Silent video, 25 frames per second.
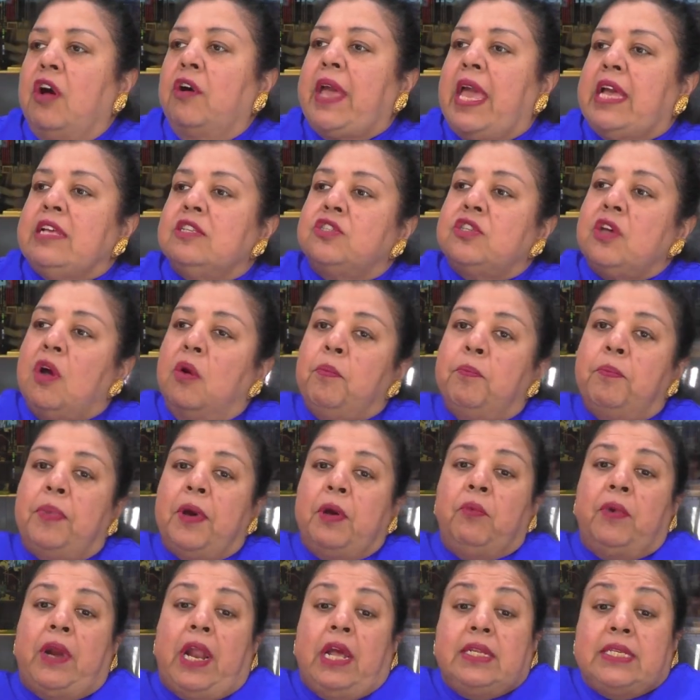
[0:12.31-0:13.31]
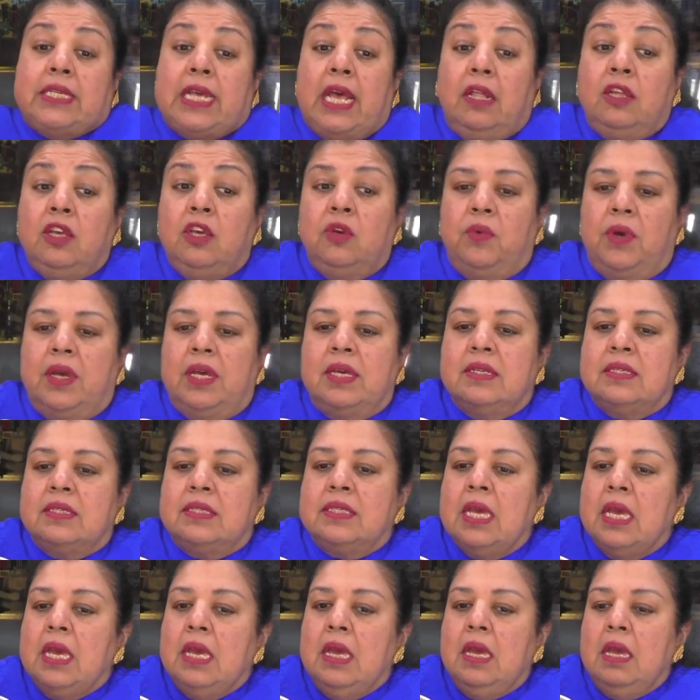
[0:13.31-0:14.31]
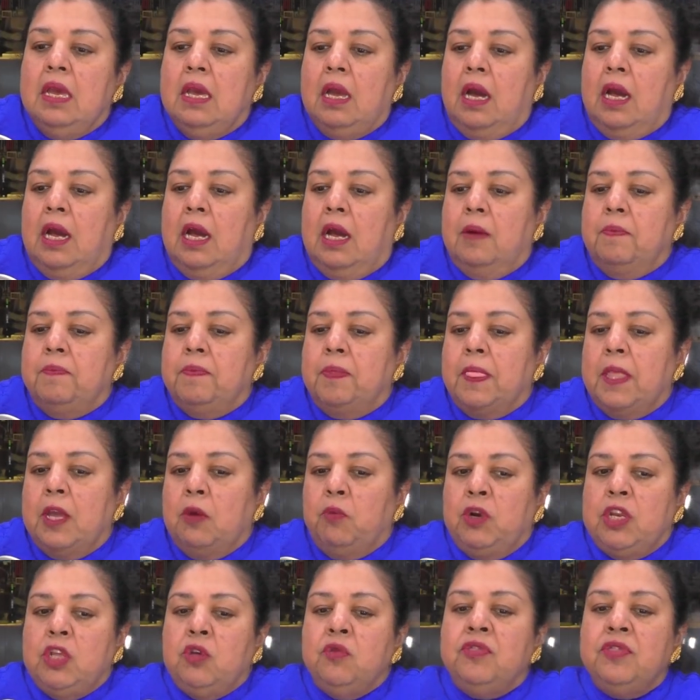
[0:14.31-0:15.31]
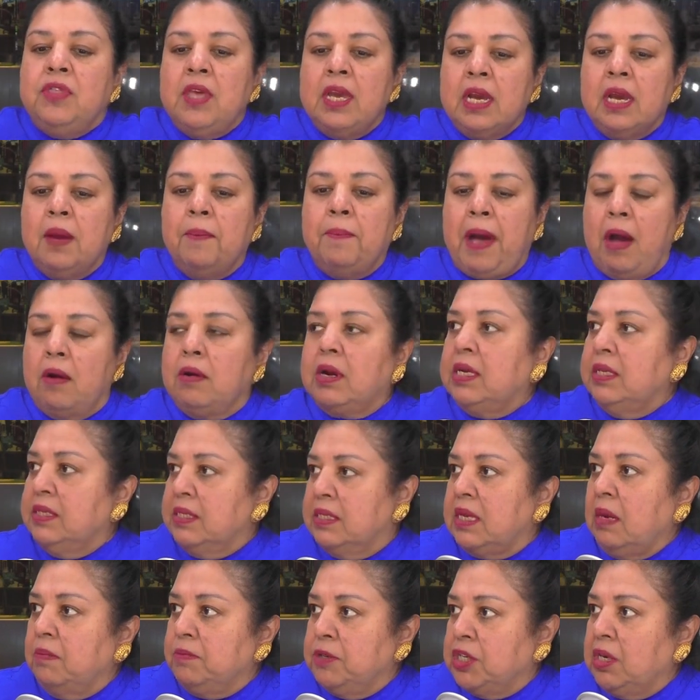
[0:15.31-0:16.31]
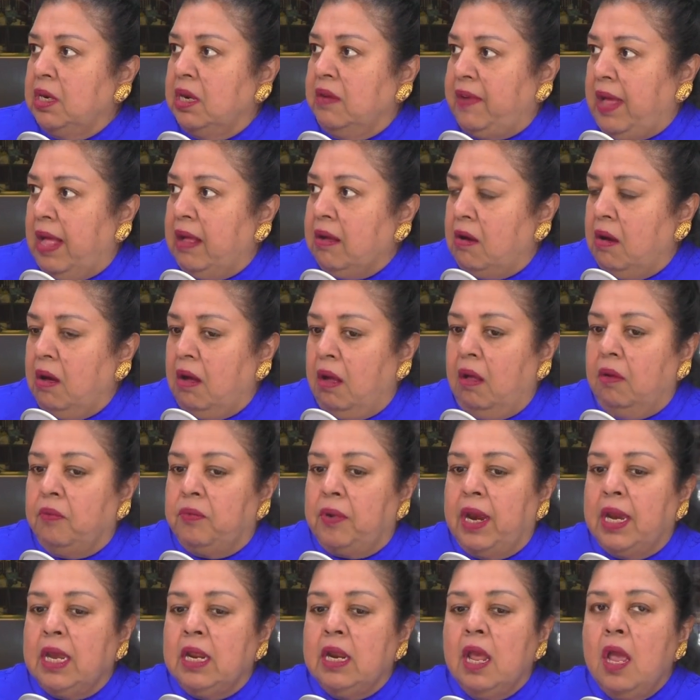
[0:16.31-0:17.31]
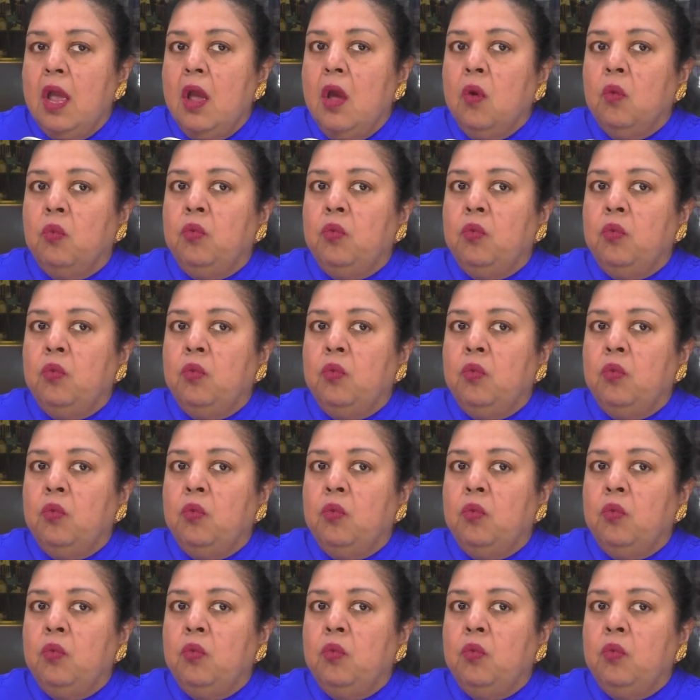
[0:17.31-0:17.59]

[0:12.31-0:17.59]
Okay, so but what I tell you is, um, when you think about consumption of alcohol, right?